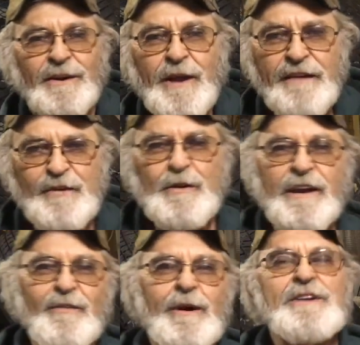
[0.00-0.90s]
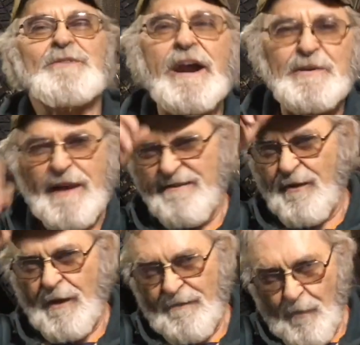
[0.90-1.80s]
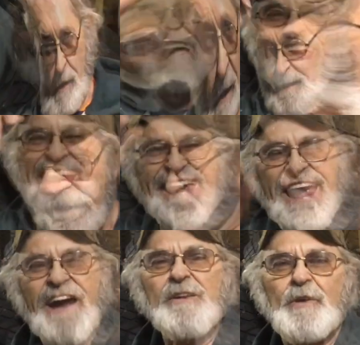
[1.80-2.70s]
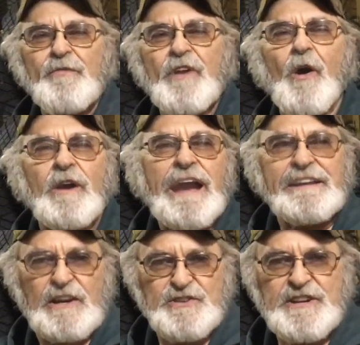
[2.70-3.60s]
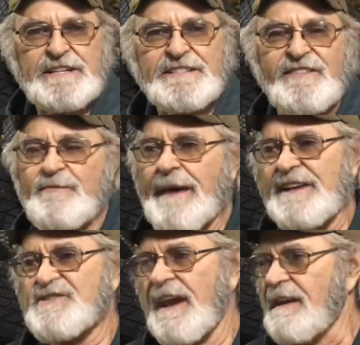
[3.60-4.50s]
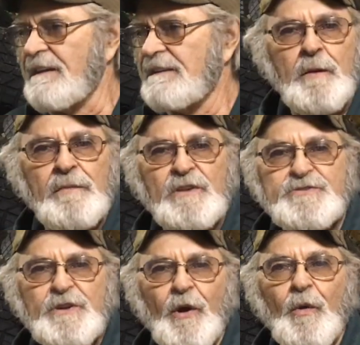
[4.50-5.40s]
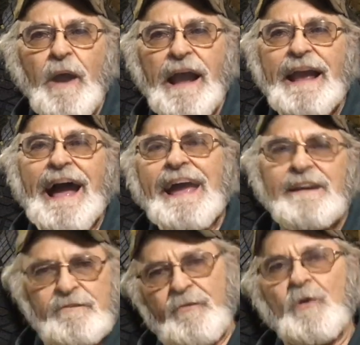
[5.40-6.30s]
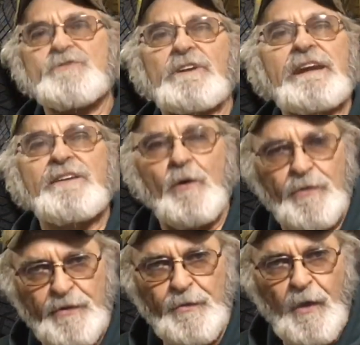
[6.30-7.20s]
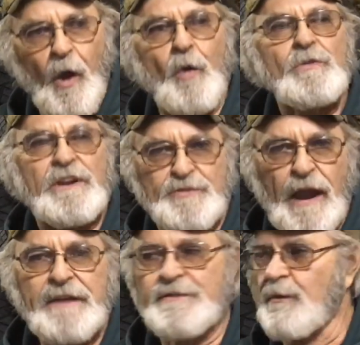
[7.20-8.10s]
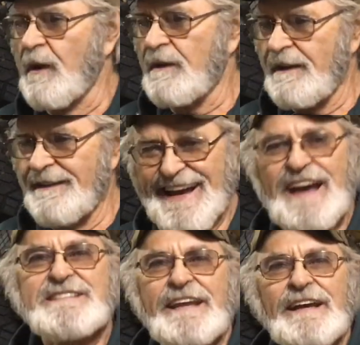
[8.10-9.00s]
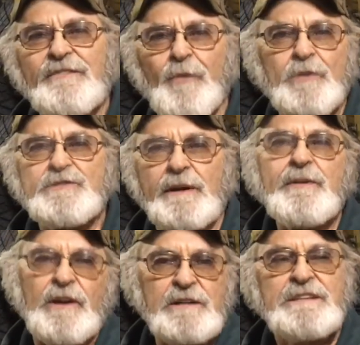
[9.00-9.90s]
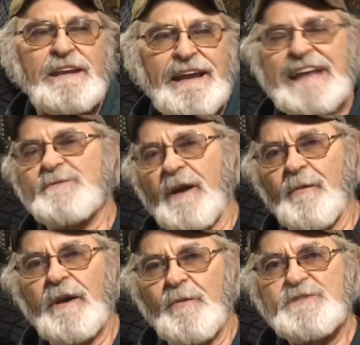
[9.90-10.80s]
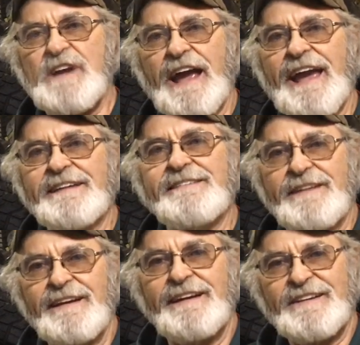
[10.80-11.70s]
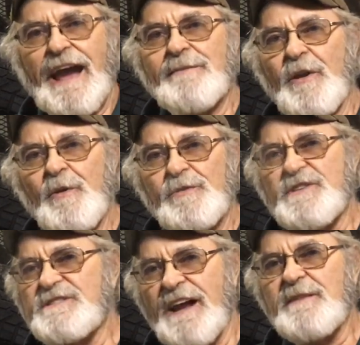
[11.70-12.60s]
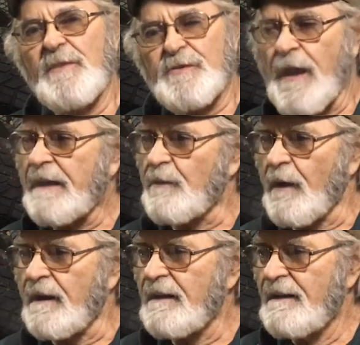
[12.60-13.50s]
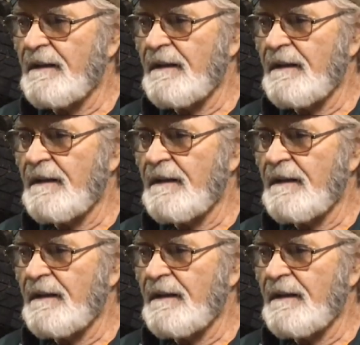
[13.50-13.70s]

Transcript: Good afternoon, everyone. Tractor Man 44 here. I don't know if y'all got the gist of my channel, but you know, I, I, unfortunately don't do only tractor work. I say unfortunately because that's what I really wish I had time to do, just nothing but tractor work.